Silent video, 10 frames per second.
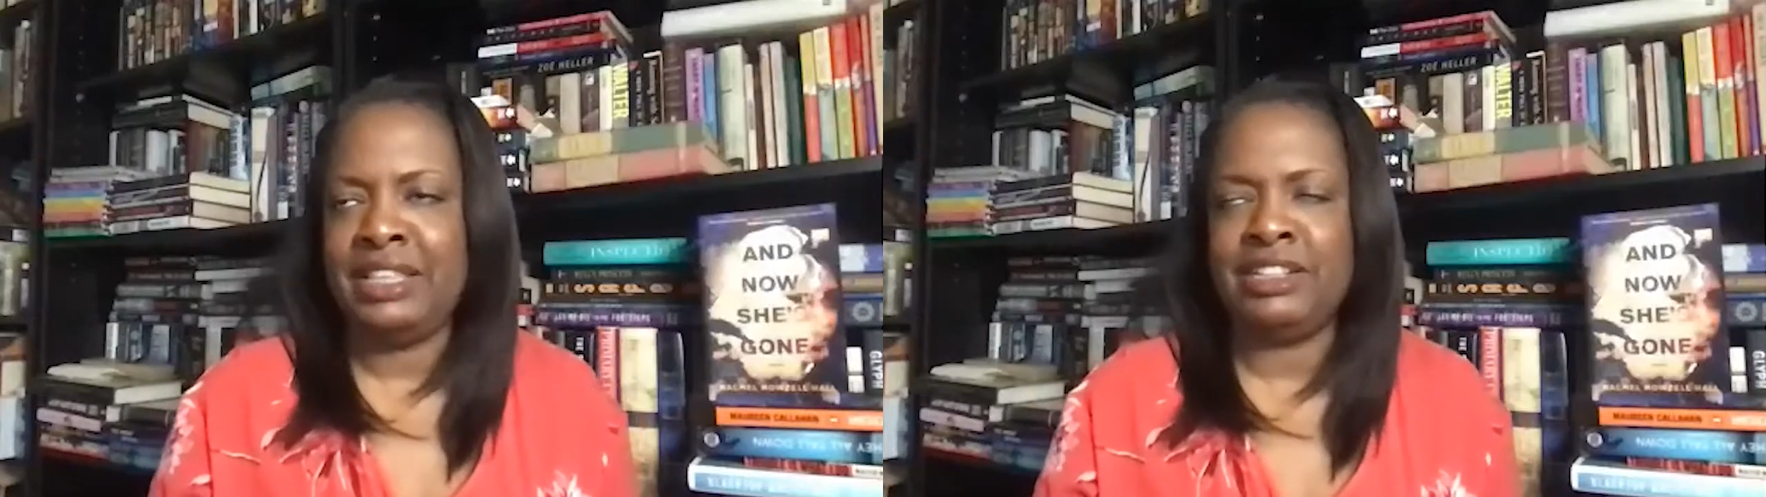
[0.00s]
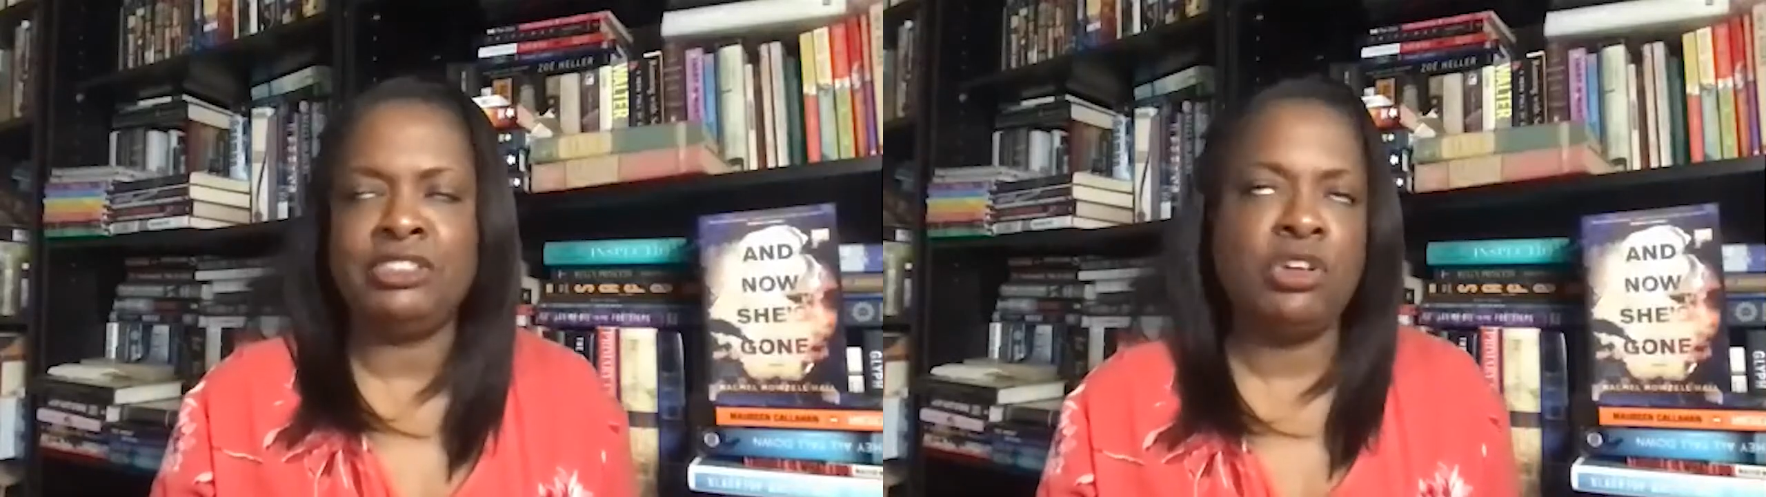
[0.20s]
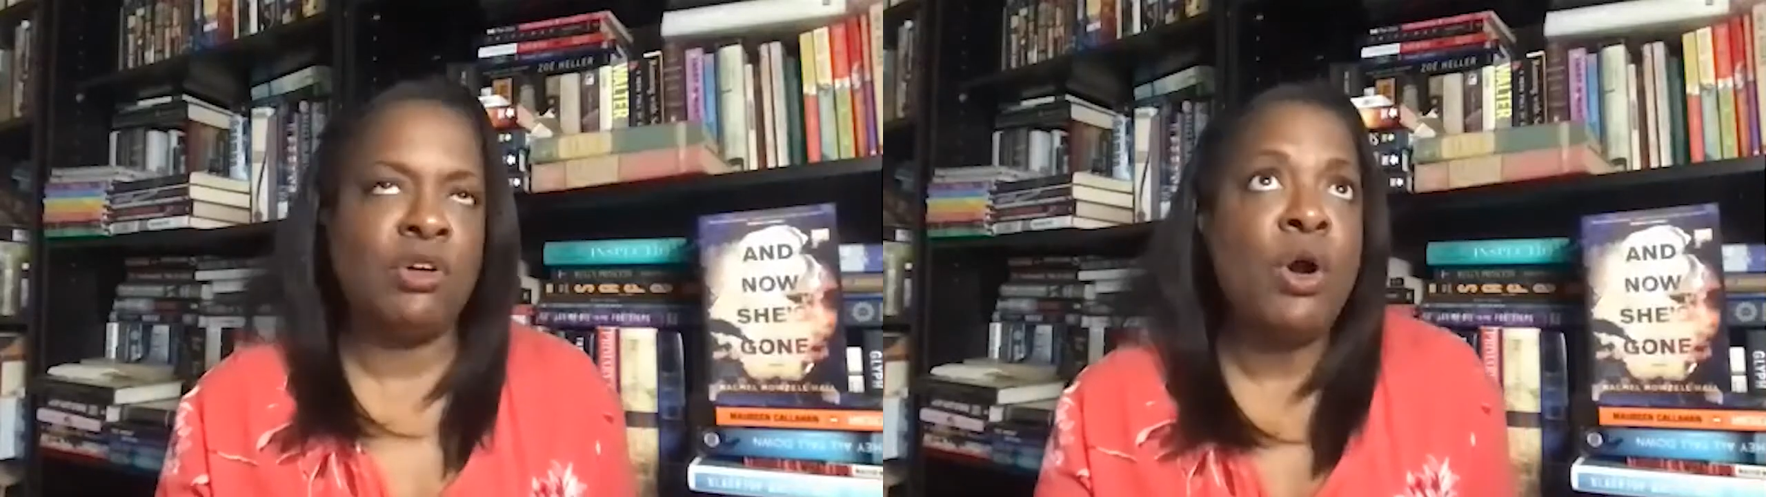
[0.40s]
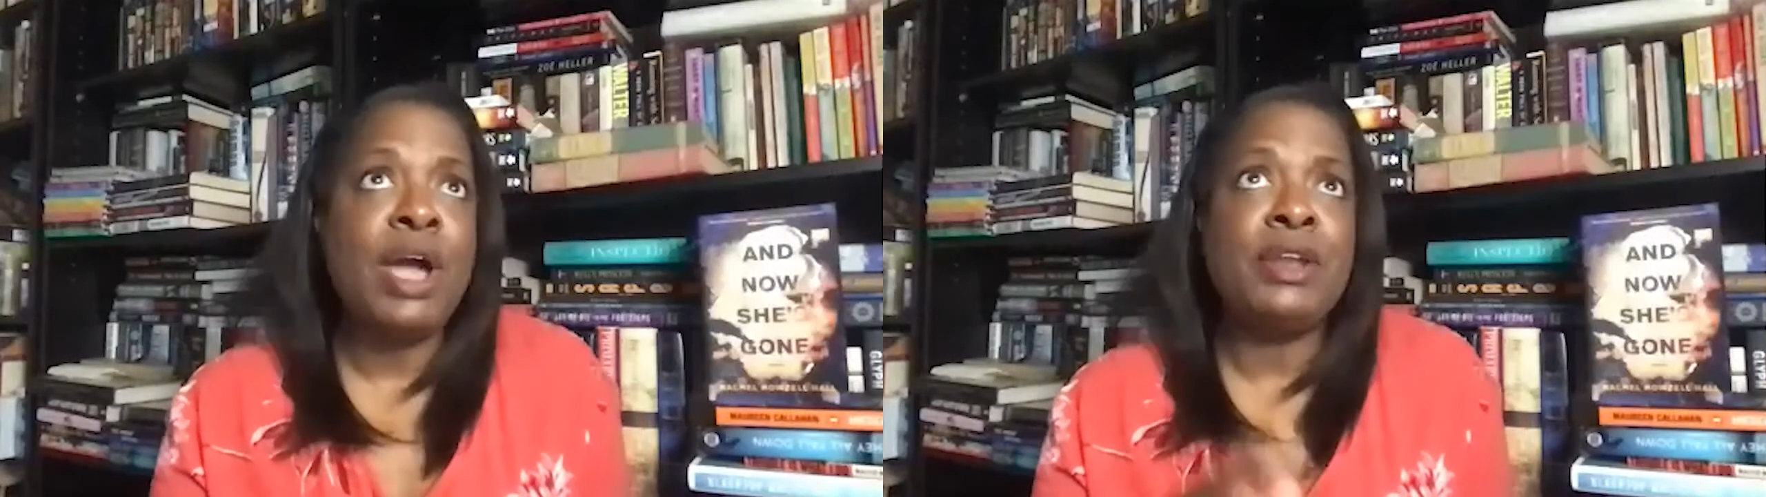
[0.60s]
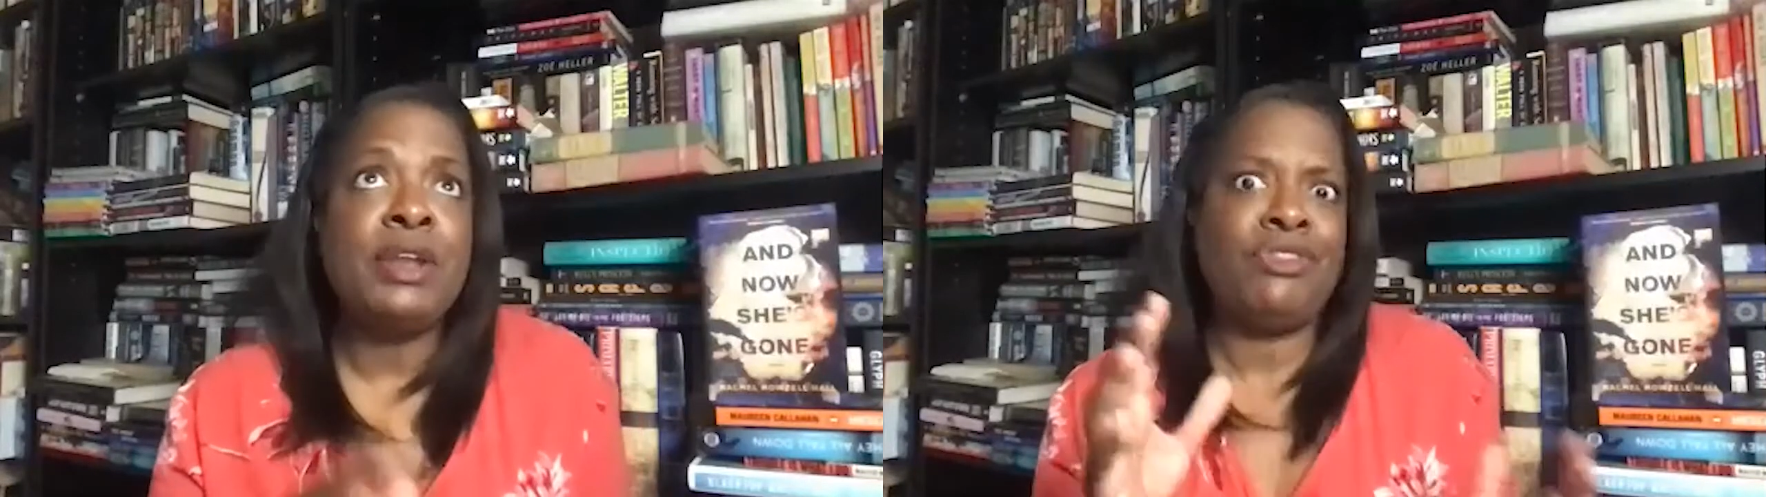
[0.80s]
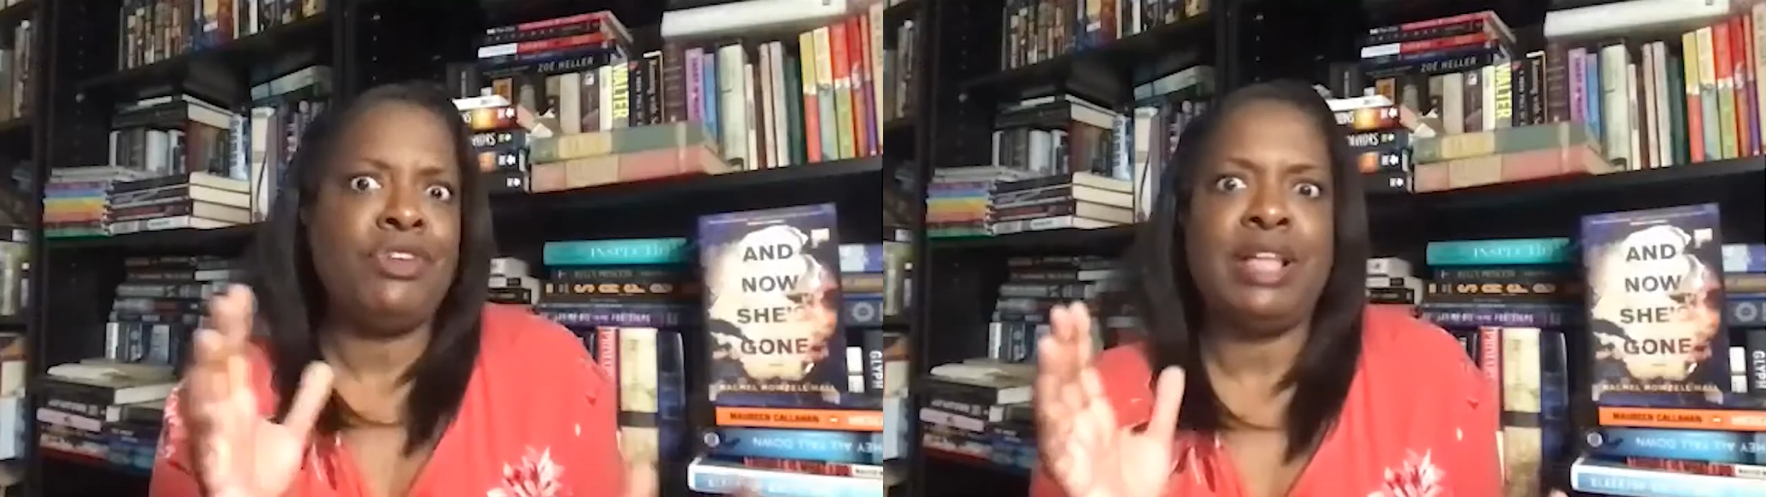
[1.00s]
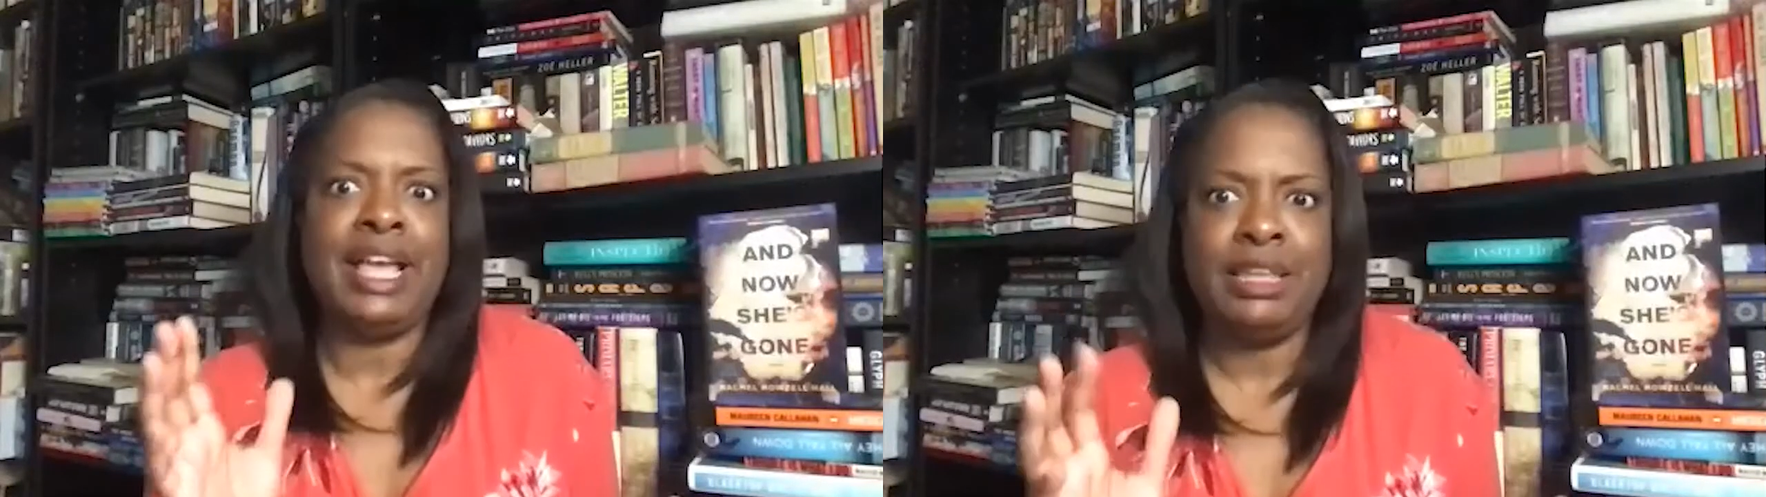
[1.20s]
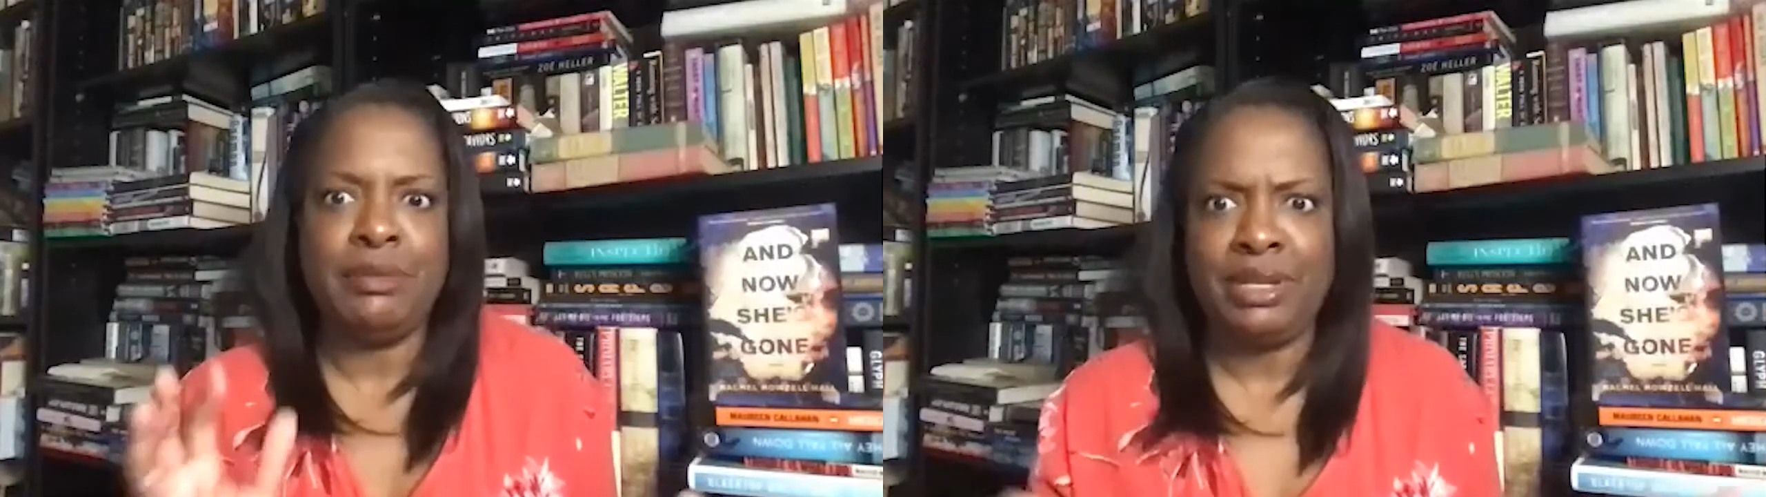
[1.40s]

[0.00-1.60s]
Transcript: There's no, I don't feel like it,